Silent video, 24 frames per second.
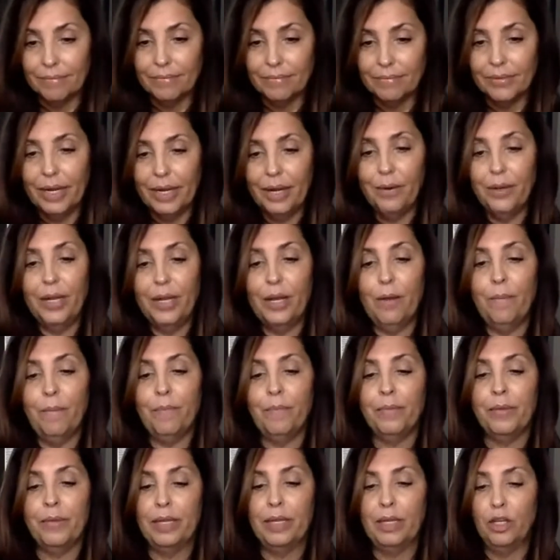There we go.
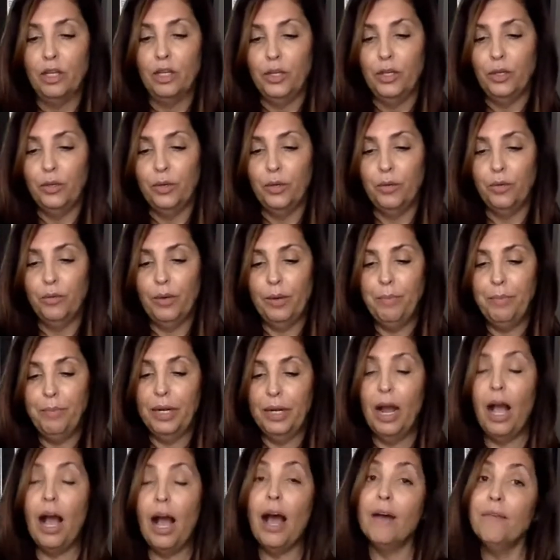You would rip it
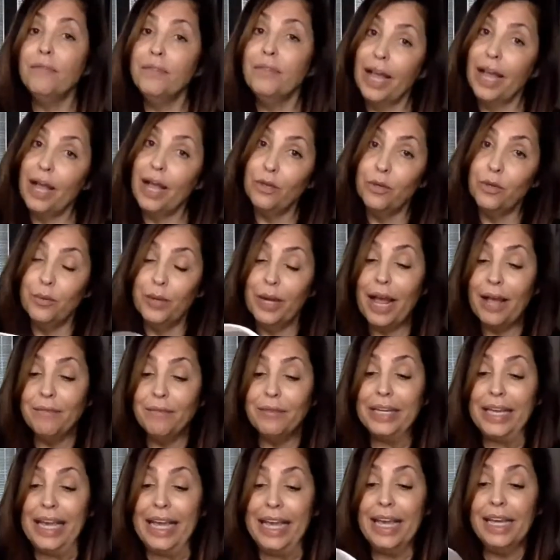off. Now you would have
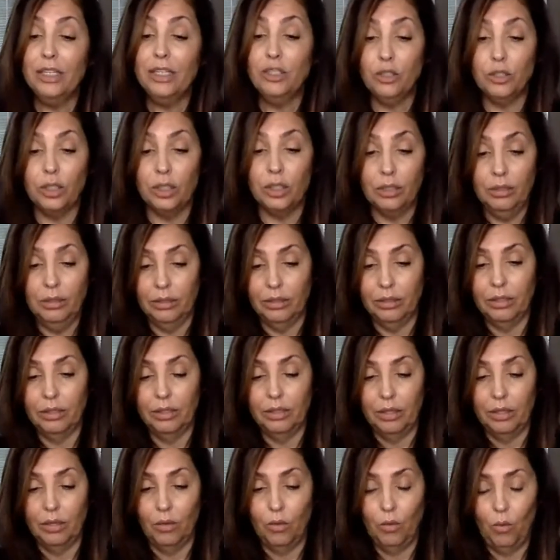a candle
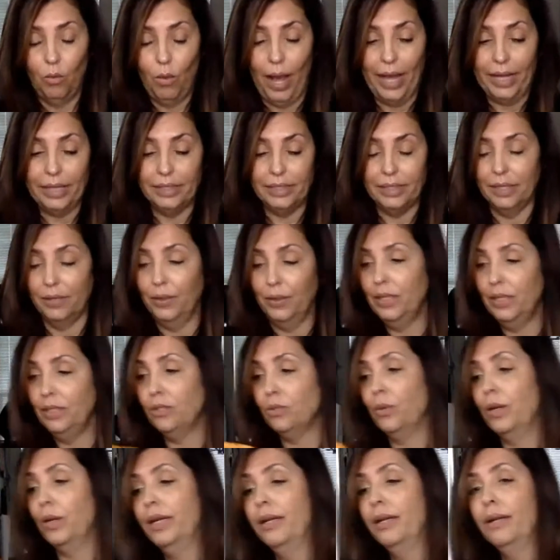wax on this
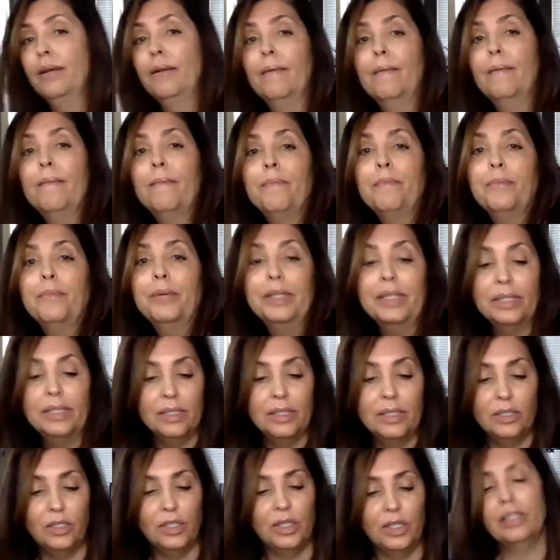one, but this
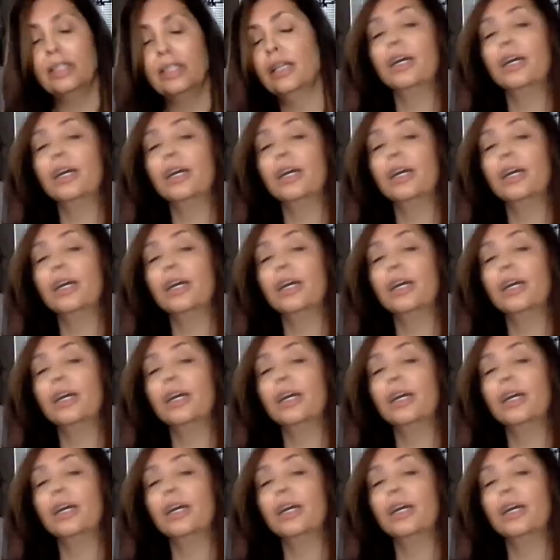is just the